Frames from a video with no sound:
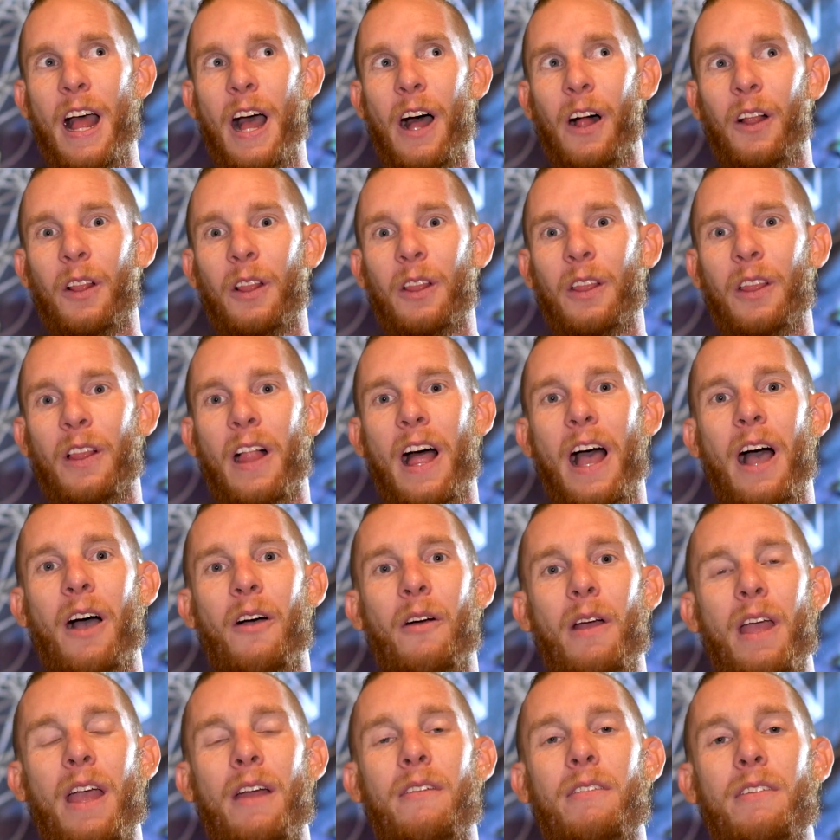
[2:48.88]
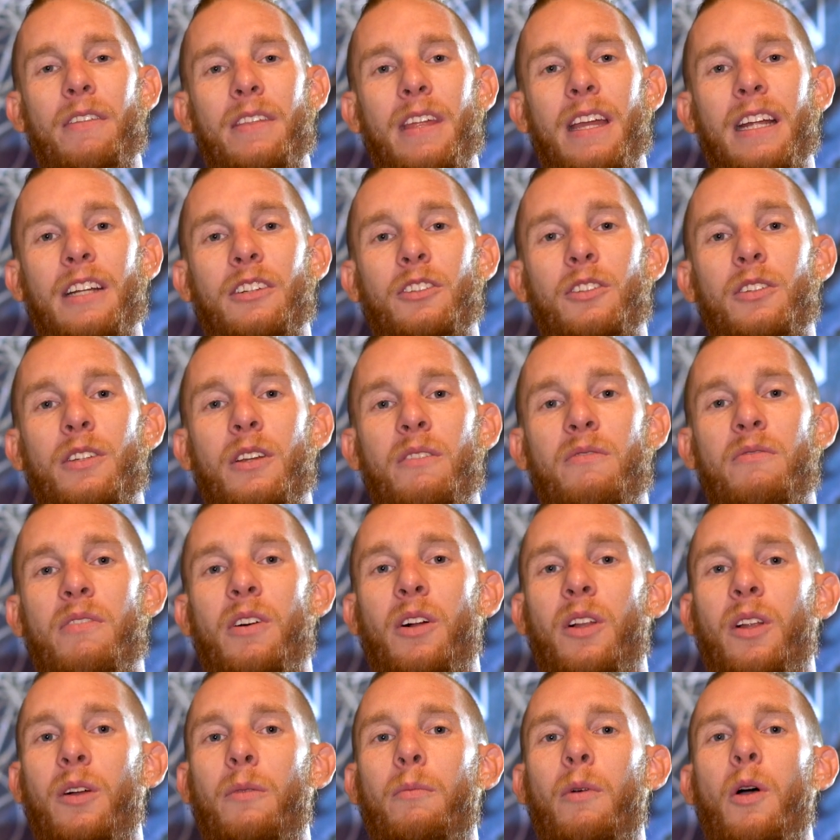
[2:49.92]
allow everything to
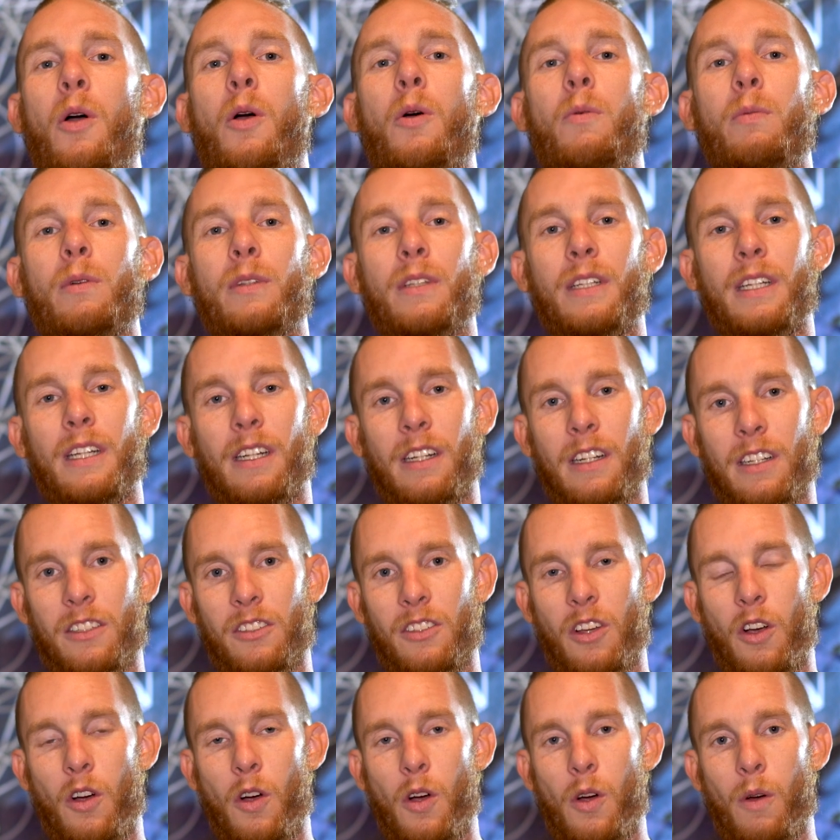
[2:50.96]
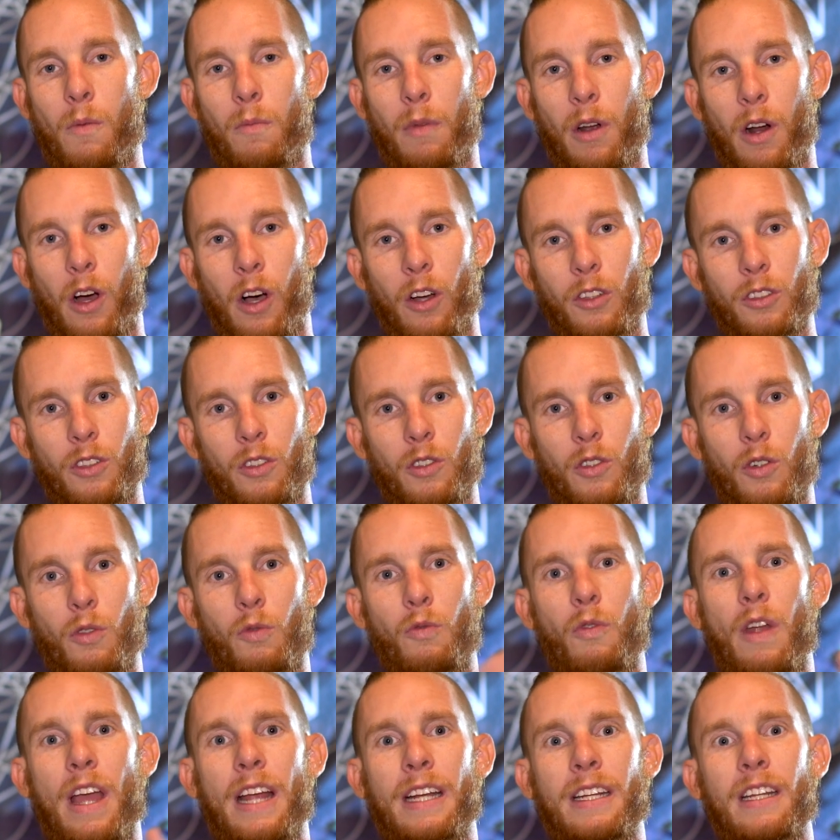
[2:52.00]
develop openly on its own, but also
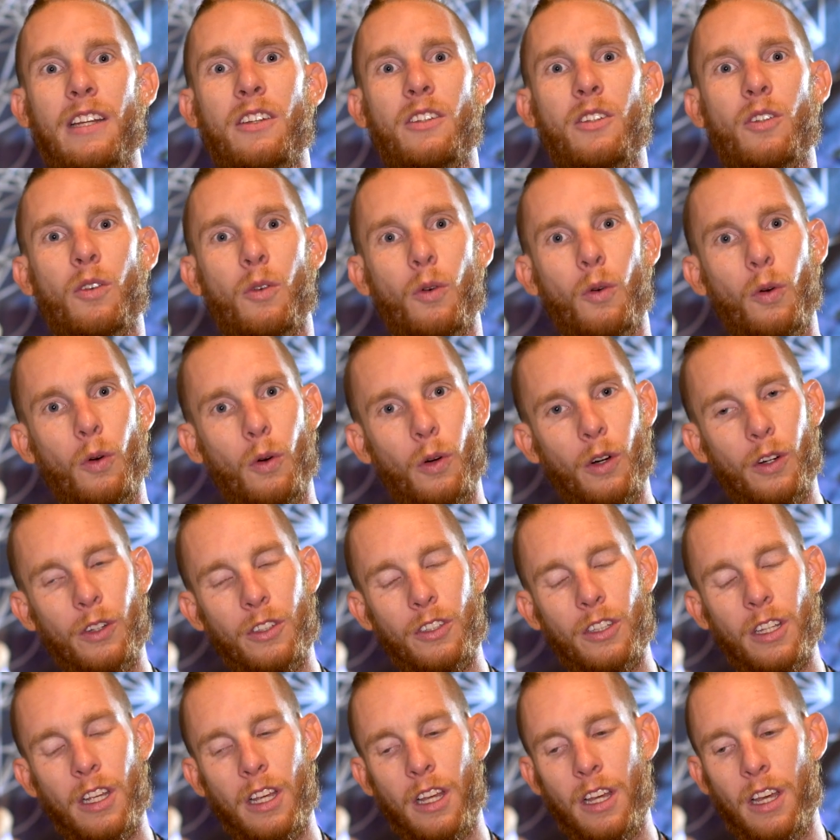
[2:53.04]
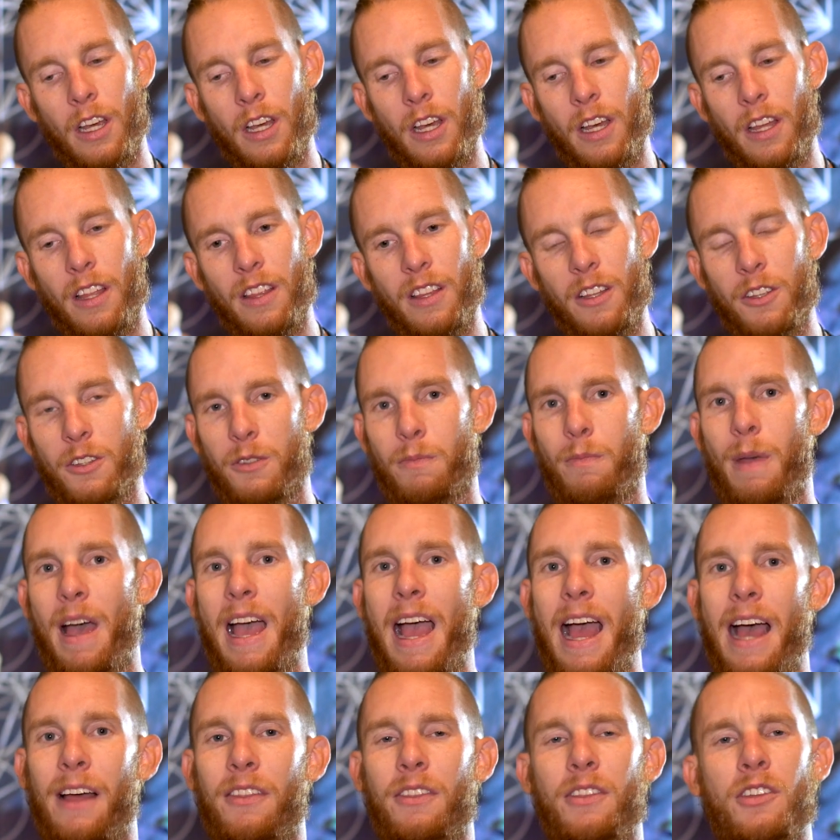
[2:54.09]
directed towards this
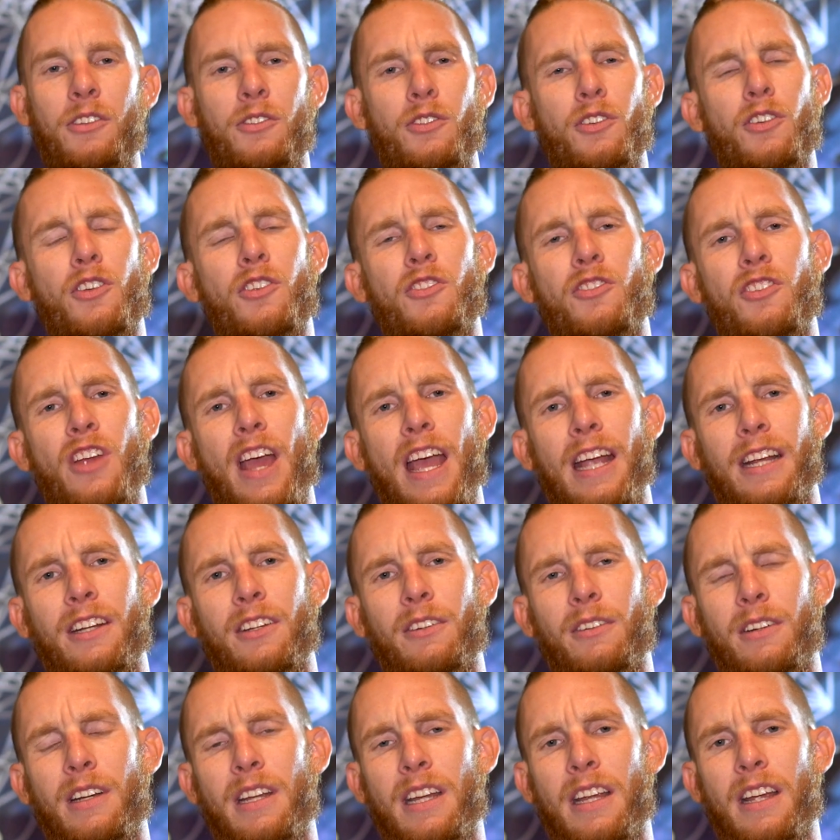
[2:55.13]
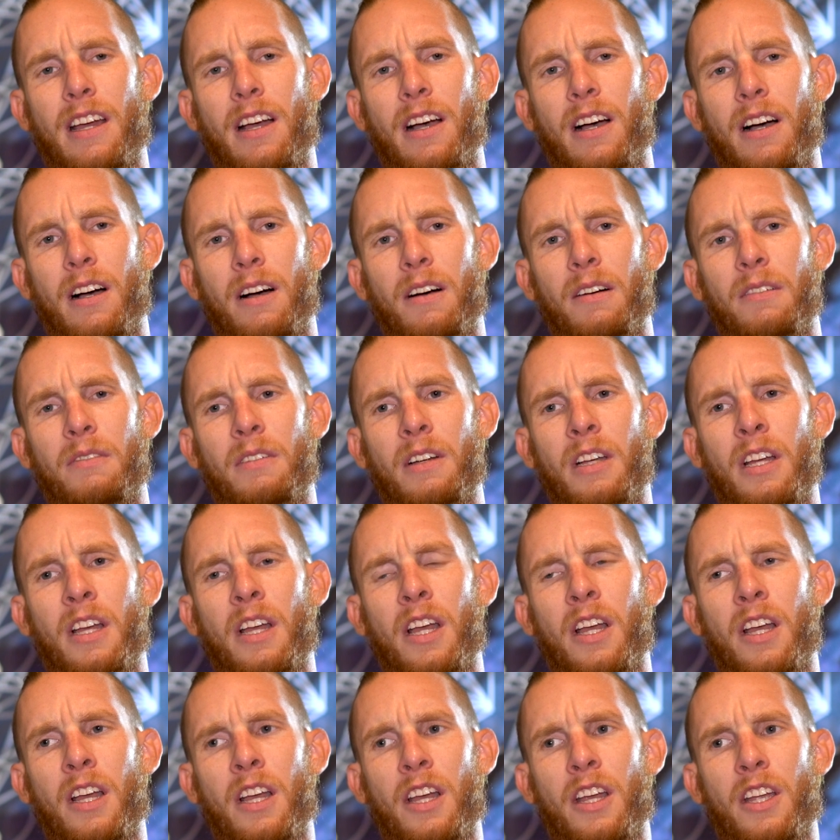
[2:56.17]
path, the trajectory of,
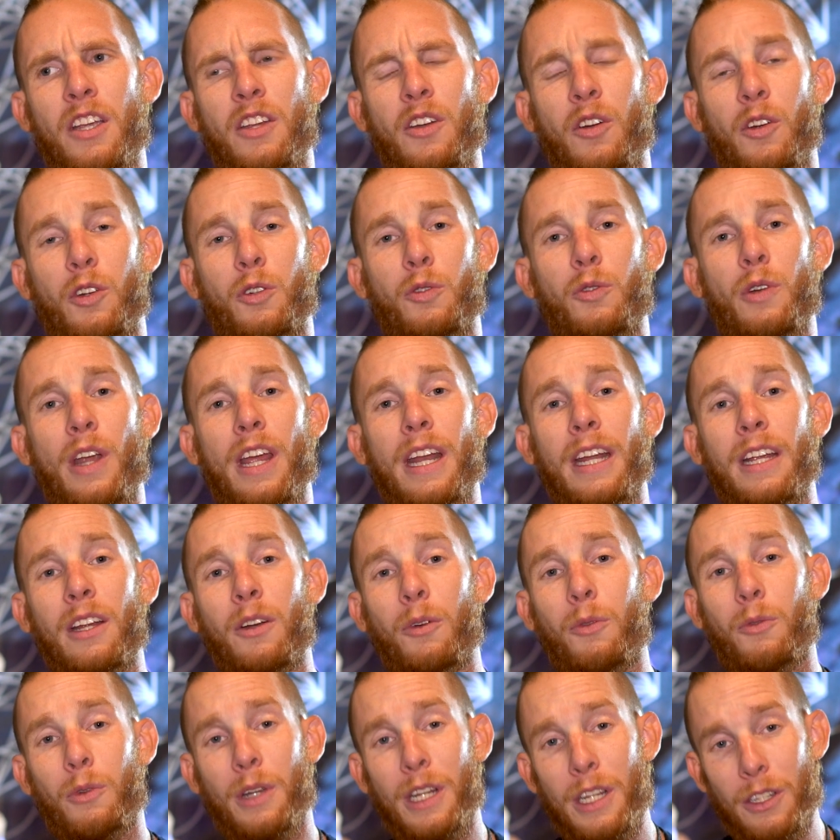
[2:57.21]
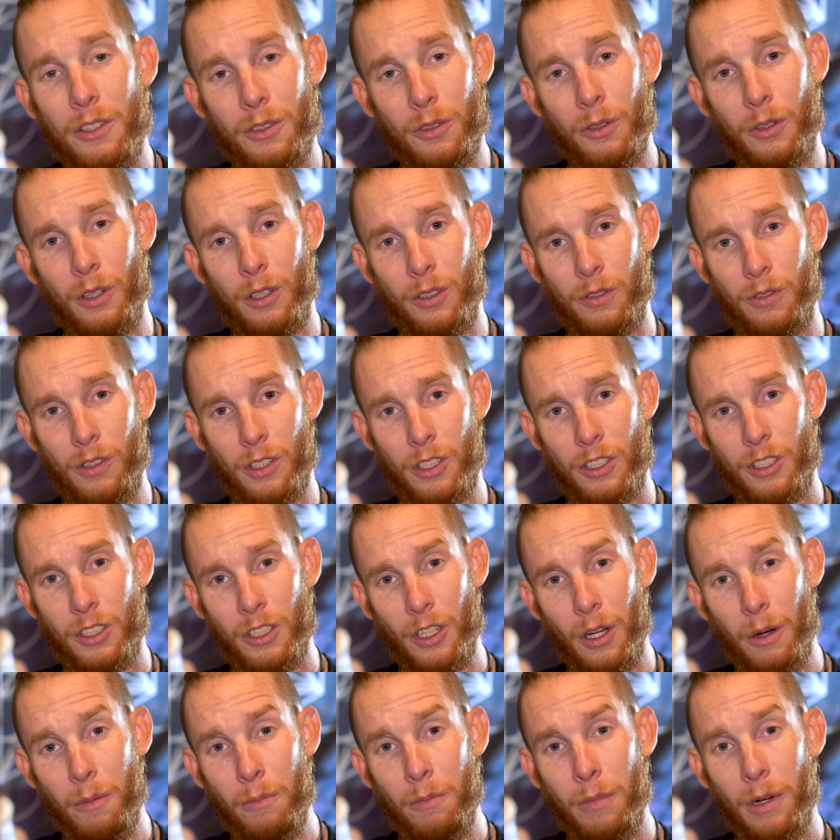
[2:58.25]
creating a resource for
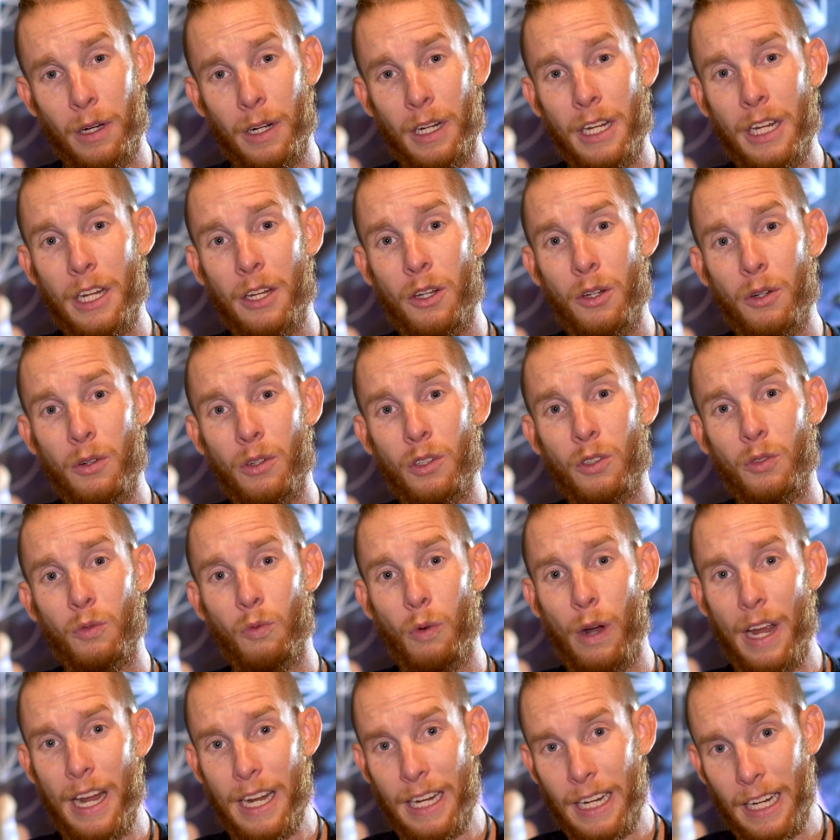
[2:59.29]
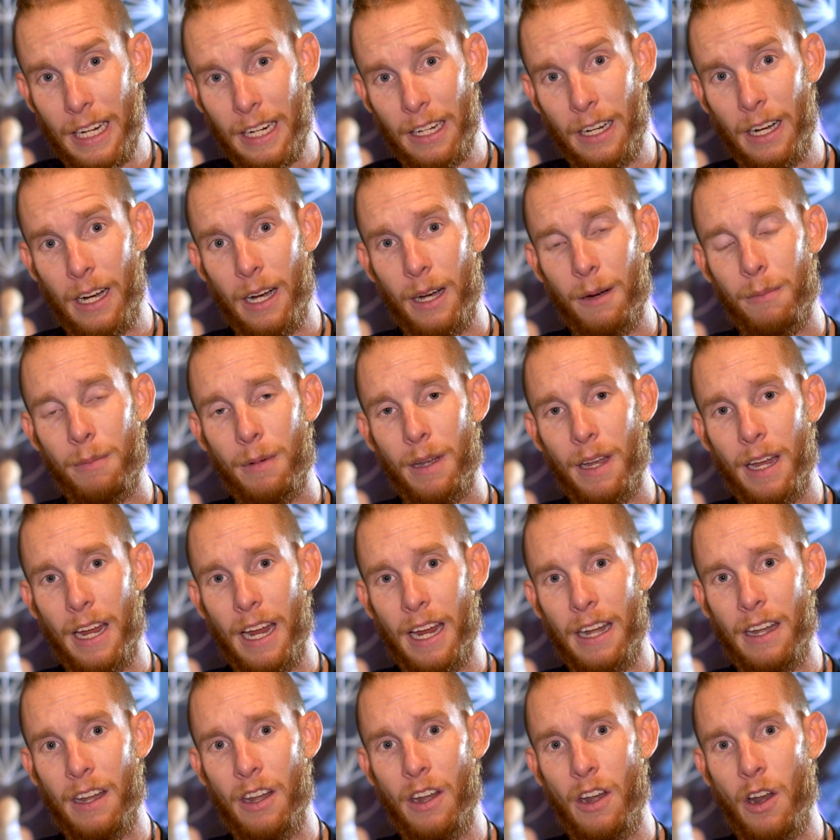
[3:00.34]
somebody who is waking up
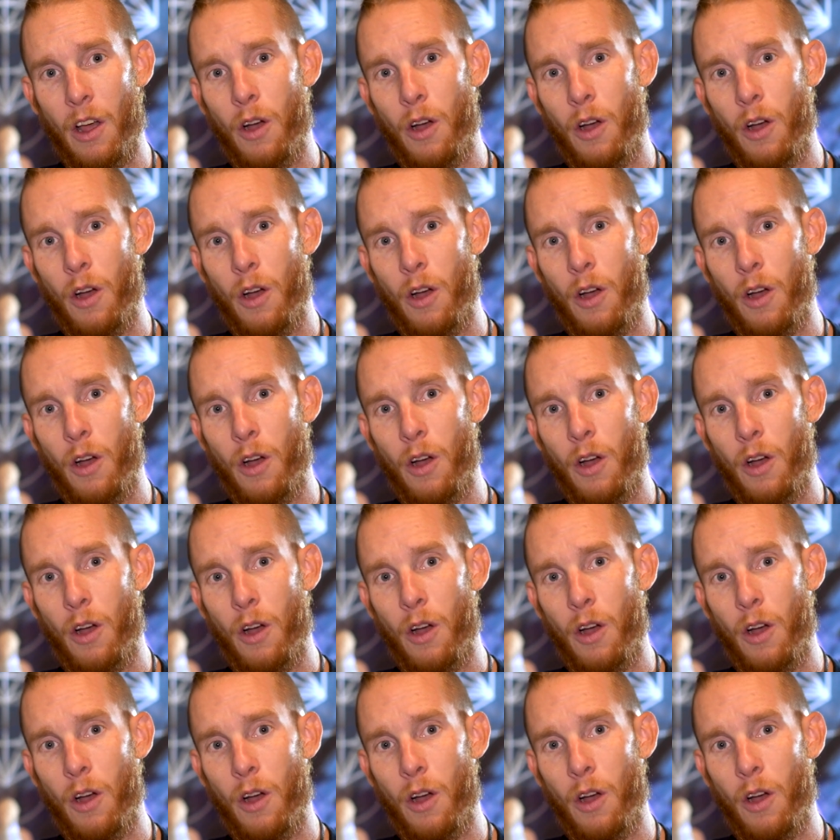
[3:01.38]
and